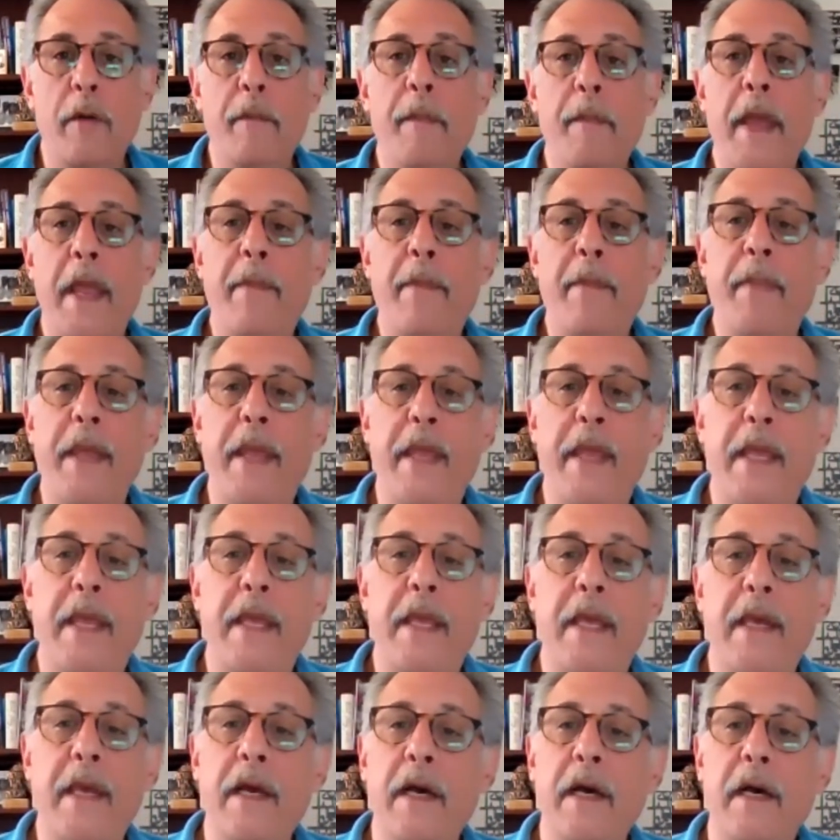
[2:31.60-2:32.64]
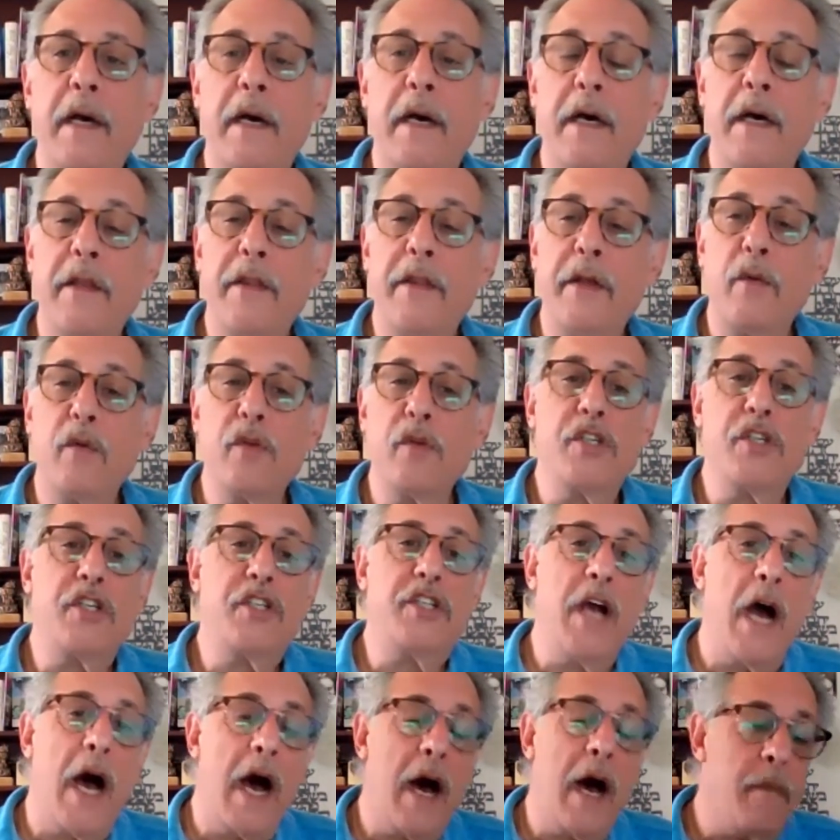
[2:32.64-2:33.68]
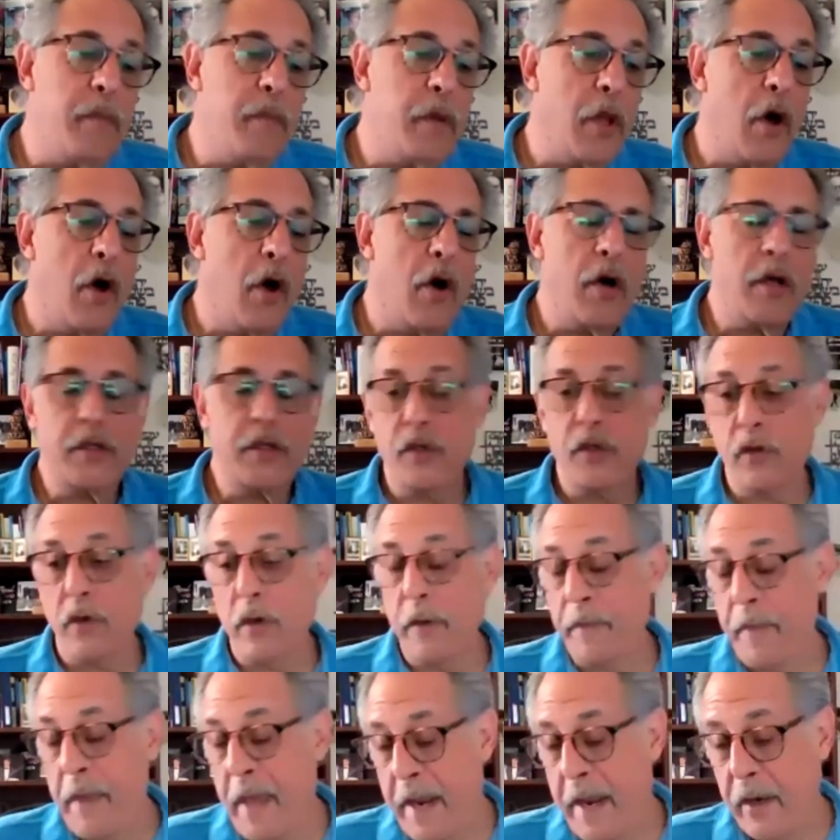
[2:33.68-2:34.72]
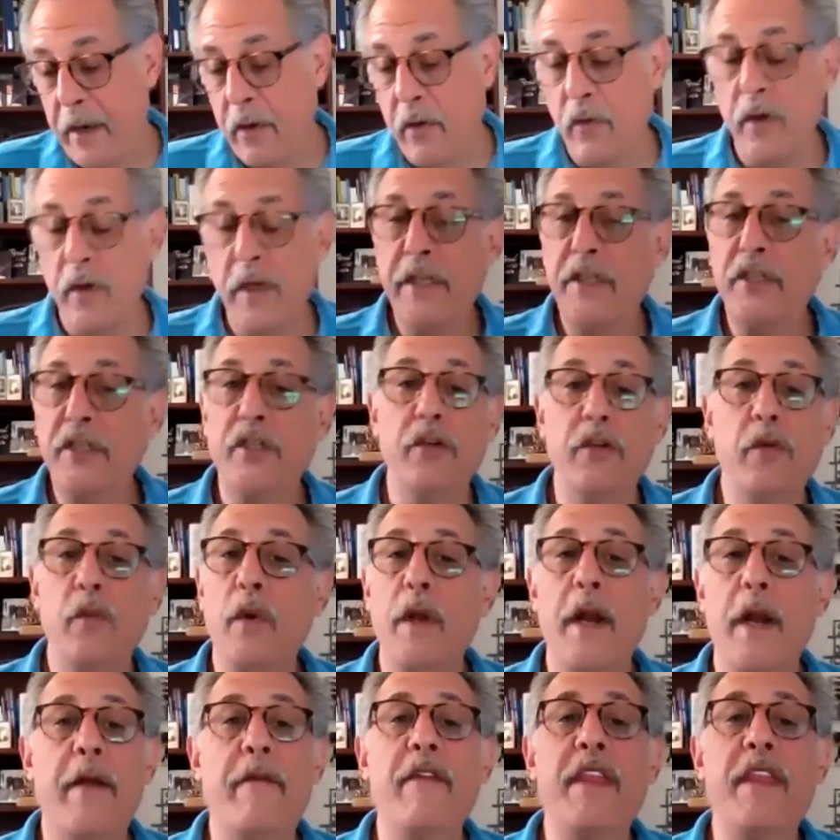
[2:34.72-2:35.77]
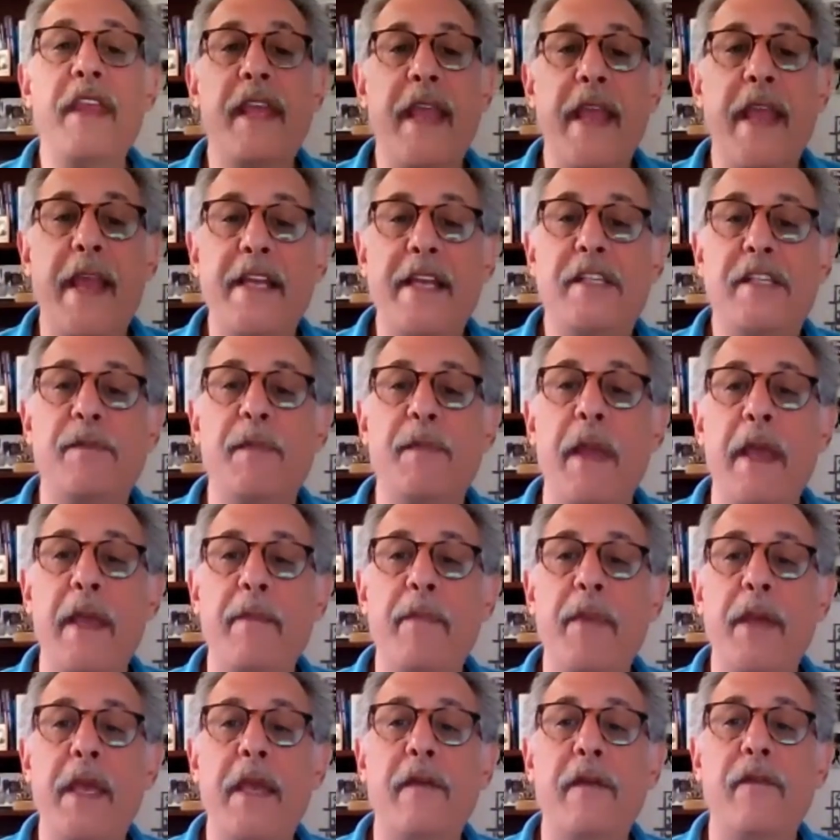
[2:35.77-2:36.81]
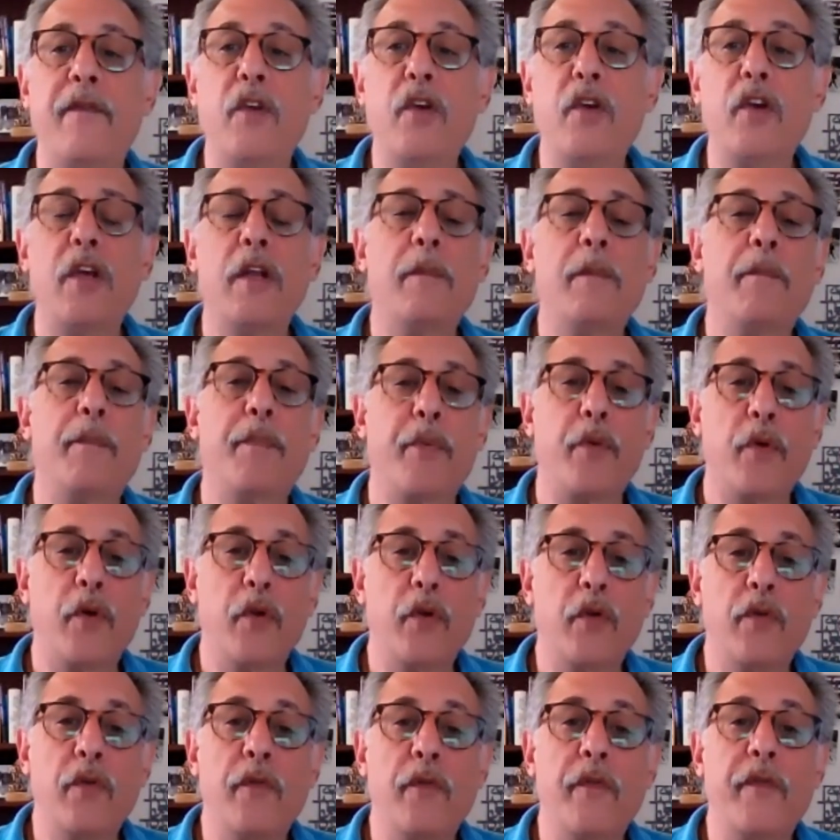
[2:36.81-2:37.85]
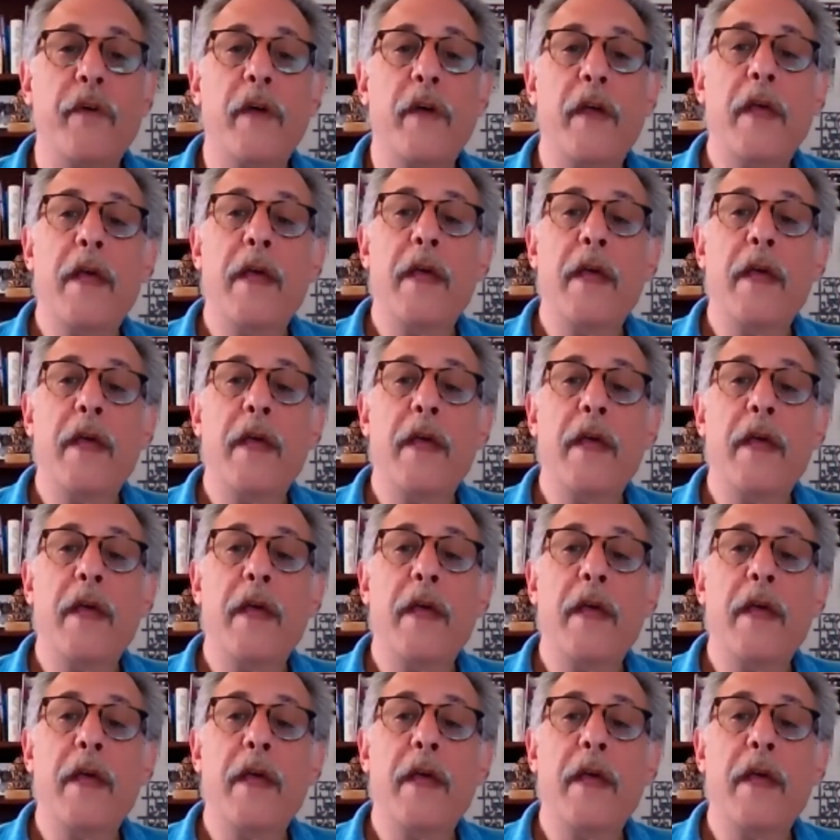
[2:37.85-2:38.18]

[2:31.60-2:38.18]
maybe there was a job loss or a medical issue, whatever the case may be, if you can prove